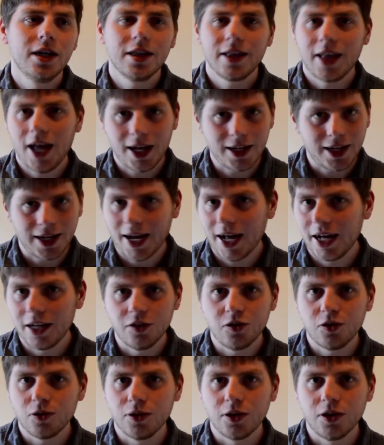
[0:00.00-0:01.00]
Dad, I
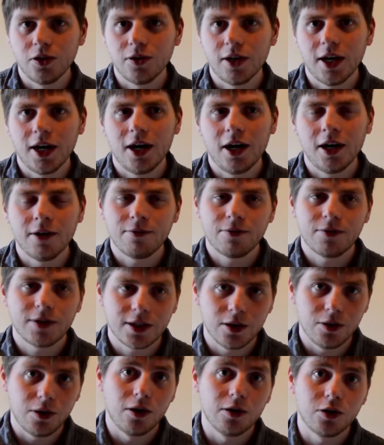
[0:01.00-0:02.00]
can't join you yet, I've
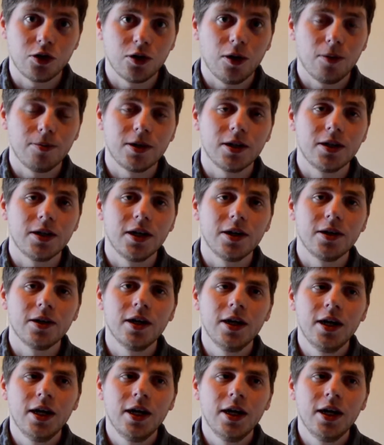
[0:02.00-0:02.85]
still got a job to do.